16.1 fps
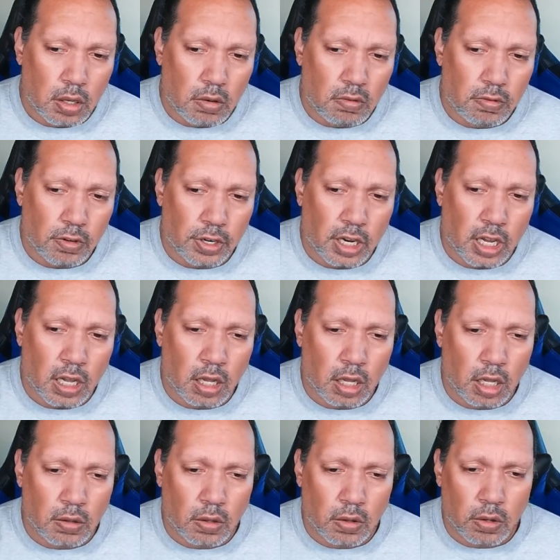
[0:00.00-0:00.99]
For now,
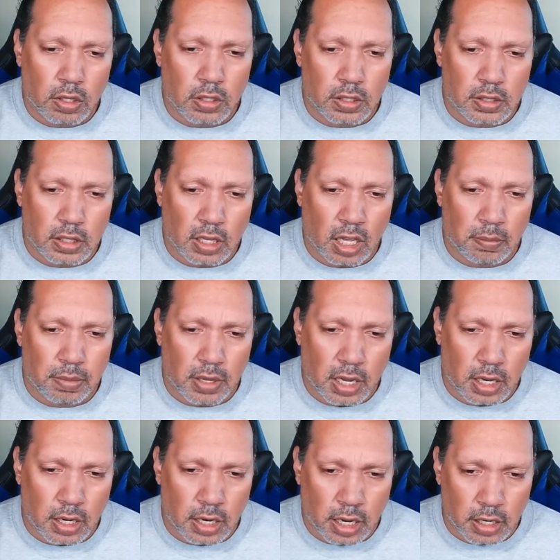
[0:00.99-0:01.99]
I'm going to stop
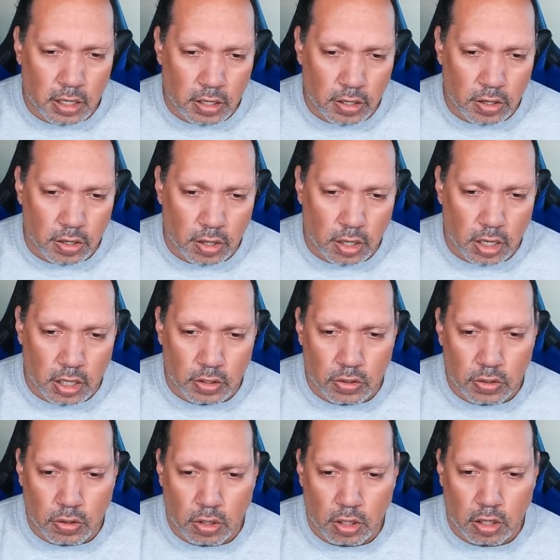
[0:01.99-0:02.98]
a lot here and
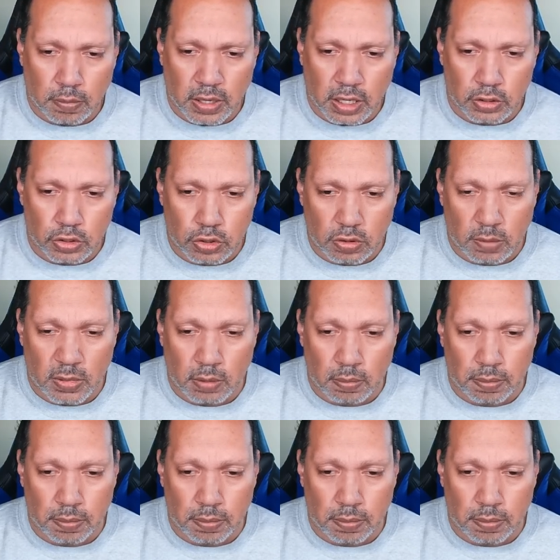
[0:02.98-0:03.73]
talk about streaming.